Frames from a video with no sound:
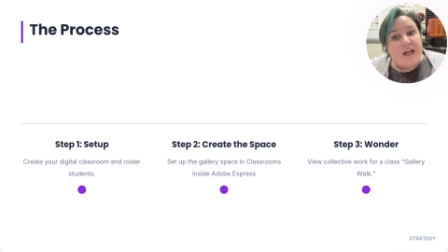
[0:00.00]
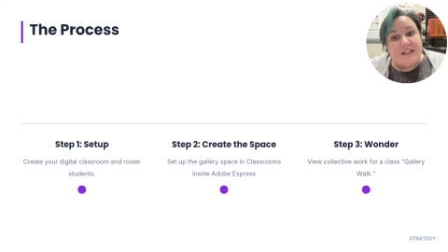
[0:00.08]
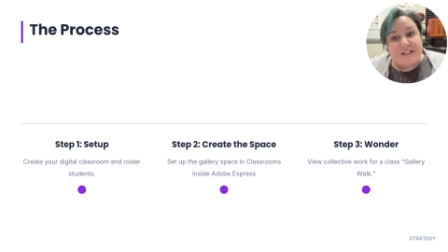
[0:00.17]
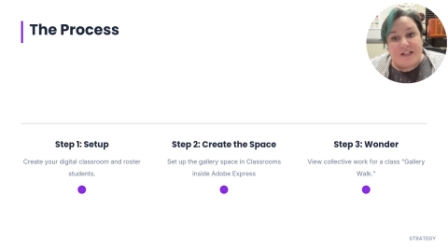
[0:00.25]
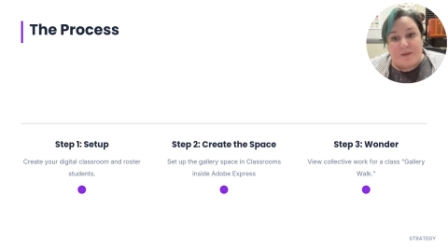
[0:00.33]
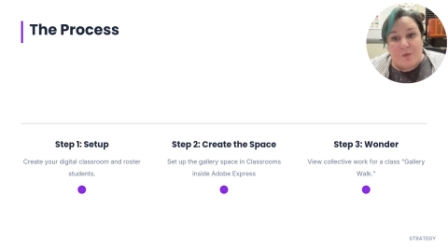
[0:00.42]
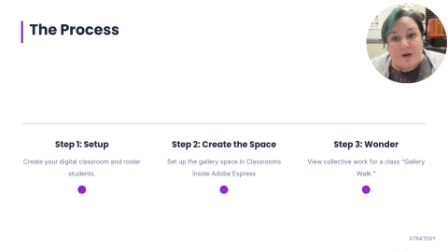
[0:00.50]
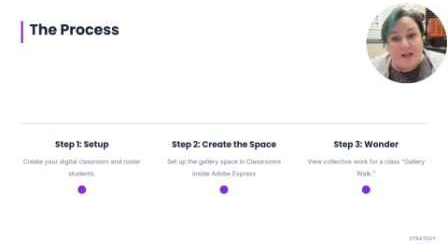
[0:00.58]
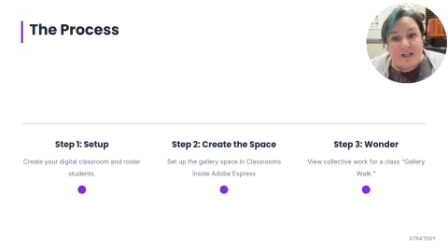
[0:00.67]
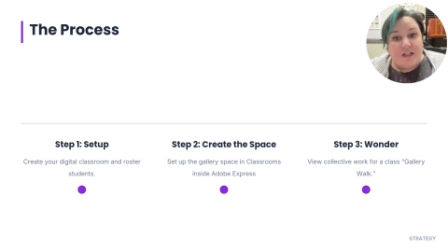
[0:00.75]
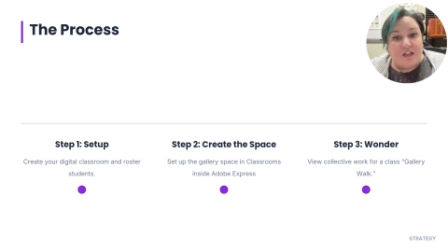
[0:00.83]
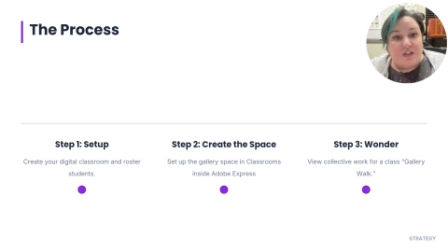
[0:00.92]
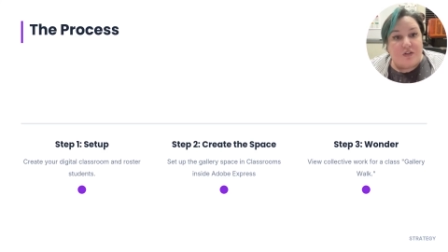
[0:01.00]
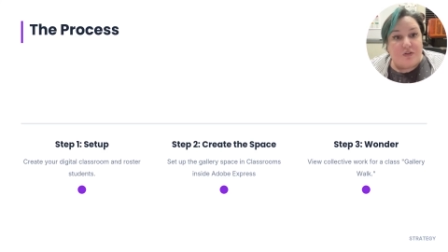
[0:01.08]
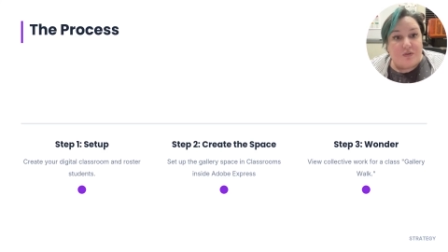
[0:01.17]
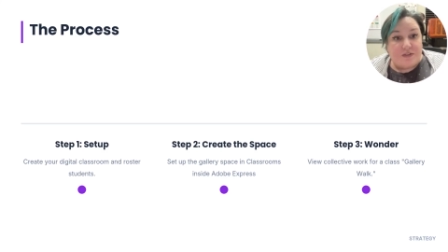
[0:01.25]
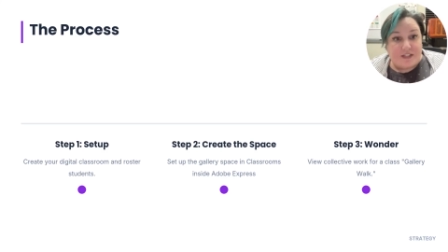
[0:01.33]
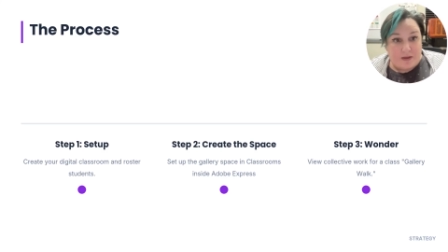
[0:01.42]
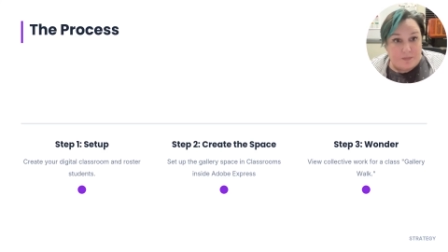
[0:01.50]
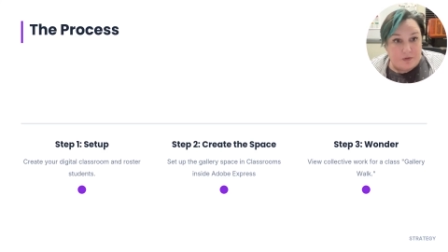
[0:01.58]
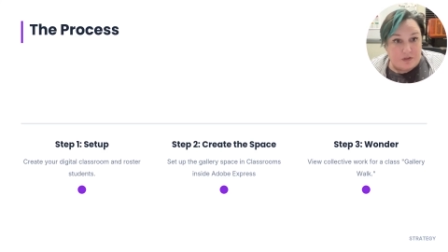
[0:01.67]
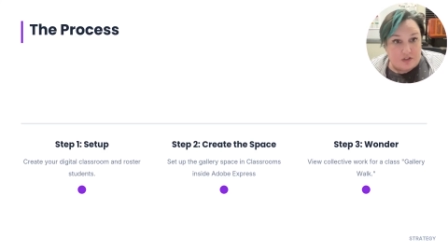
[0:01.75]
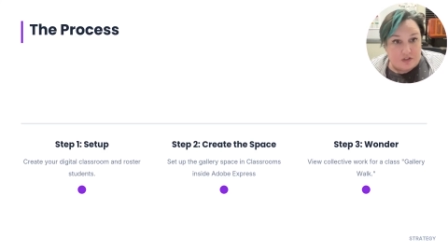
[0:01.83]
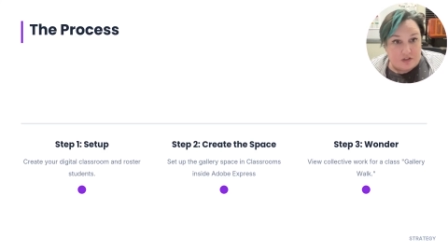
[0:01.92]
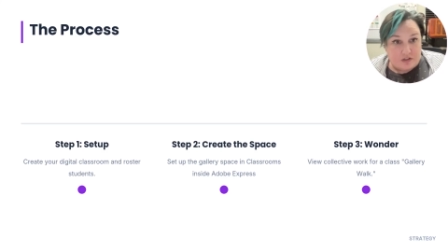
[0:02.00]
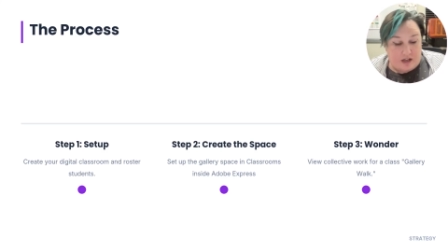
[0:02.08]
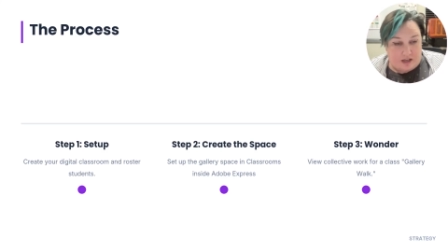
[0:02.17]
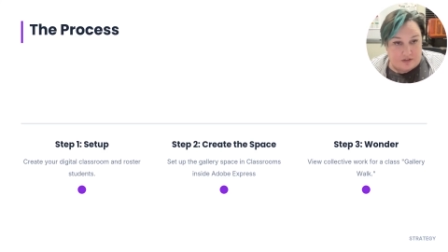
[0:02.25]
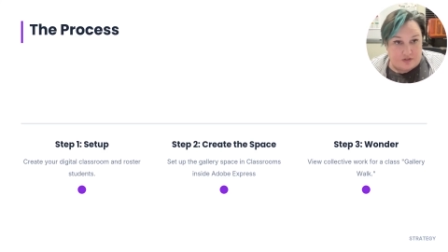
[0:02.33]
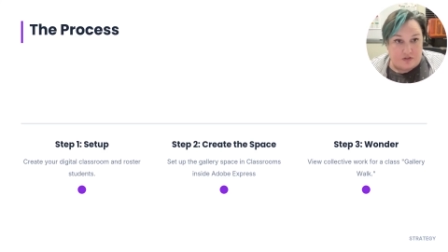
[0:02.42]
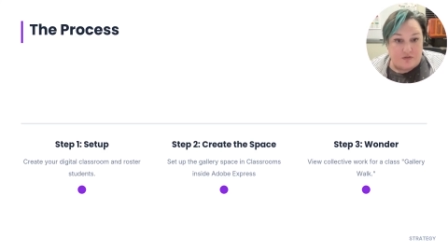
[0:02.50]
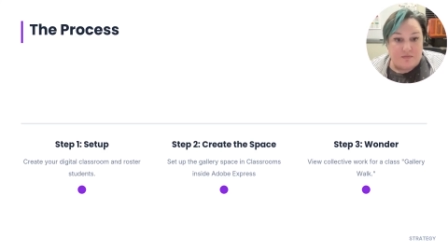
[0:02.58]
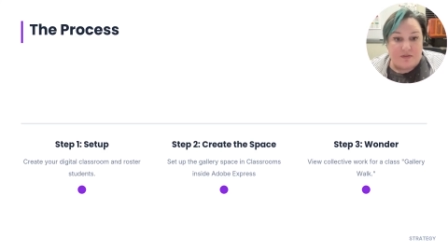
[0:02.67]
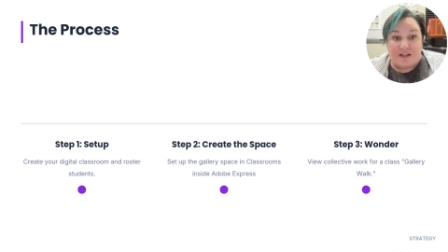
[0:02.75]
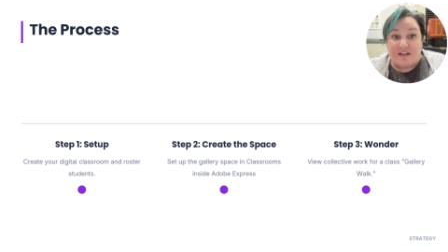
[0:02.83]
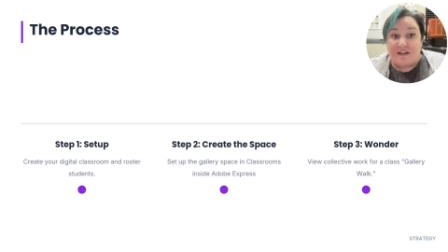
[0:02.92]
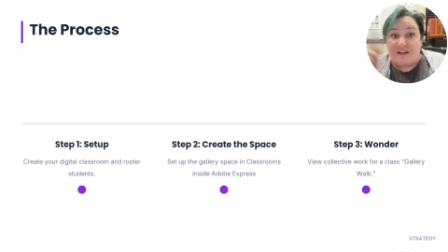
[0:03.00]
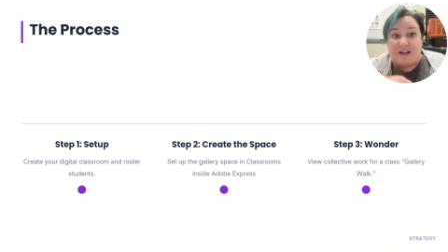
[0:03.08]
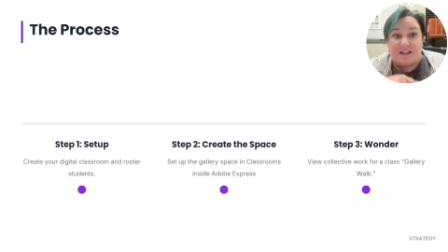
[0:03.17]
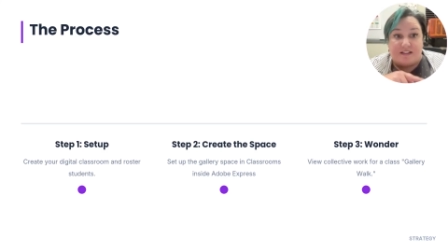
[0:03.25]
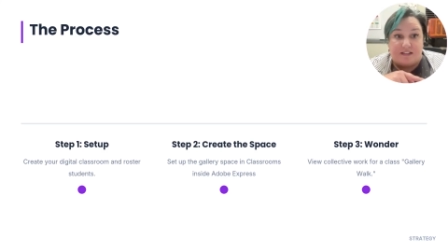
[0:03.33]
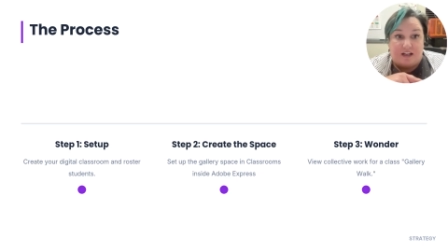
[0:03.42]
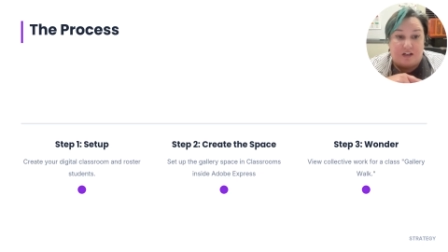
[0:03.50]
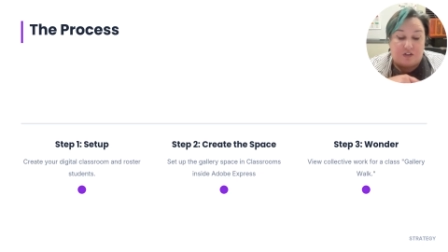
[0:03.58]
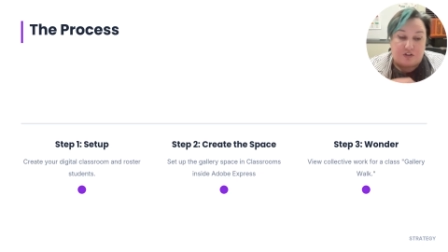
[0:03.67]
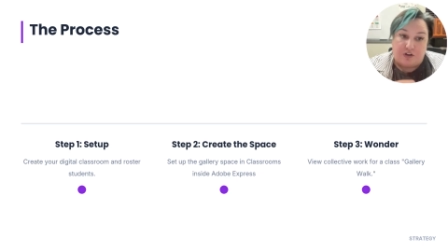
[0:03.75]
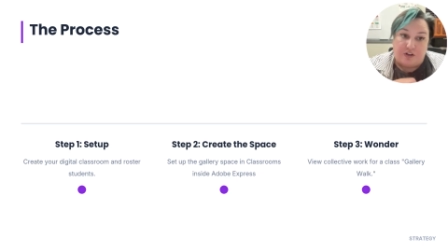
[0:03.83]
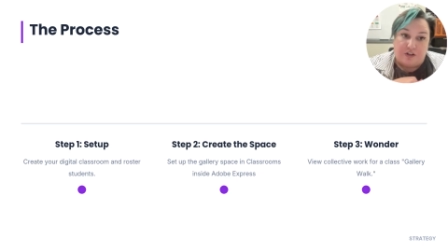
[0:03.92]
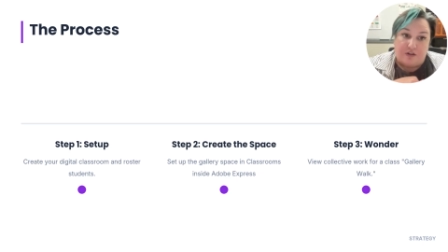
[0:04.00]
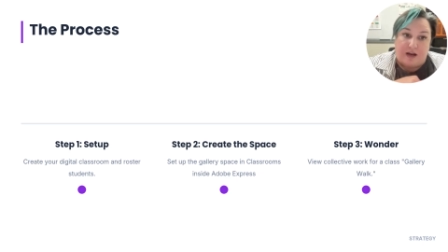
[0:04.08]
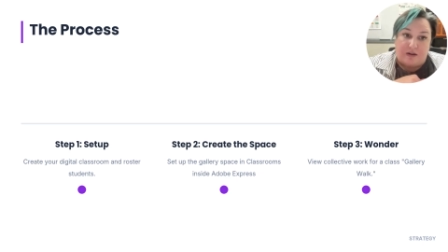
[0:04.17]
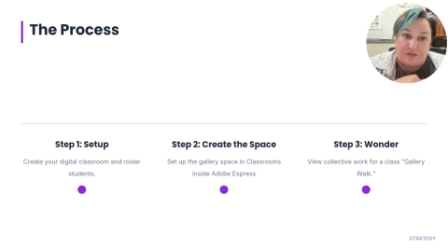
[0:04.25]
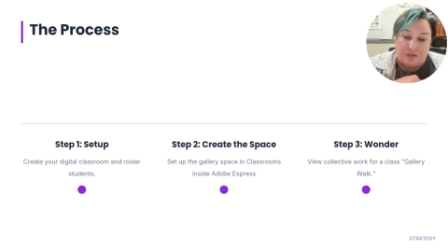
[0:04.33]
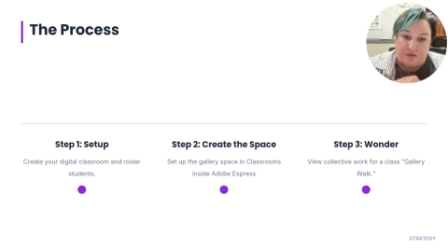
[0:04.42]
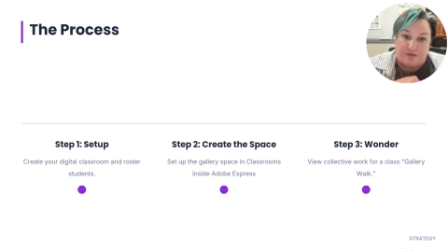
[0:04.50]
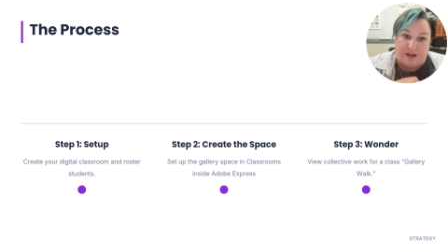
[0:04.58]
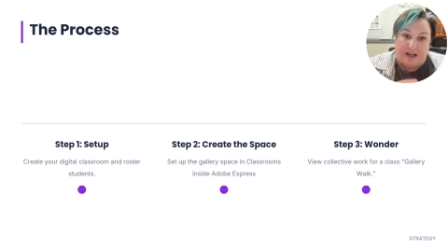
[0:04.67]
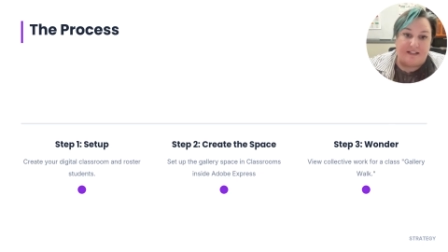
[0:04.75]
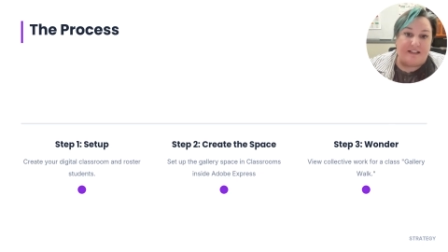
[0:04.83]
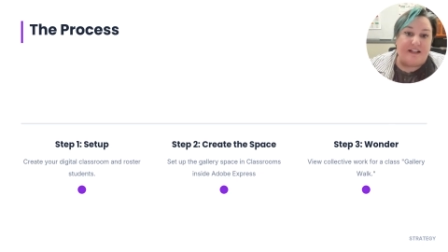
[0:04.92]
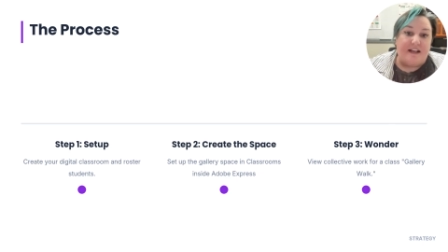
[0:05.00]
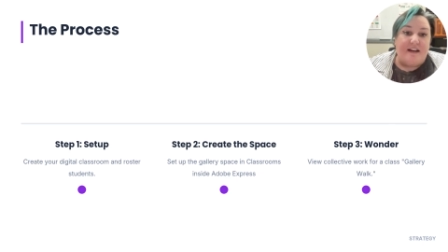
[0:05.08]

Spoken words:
Step one, you set up your digital classroom, and in the next slide, I'll show you how to do that.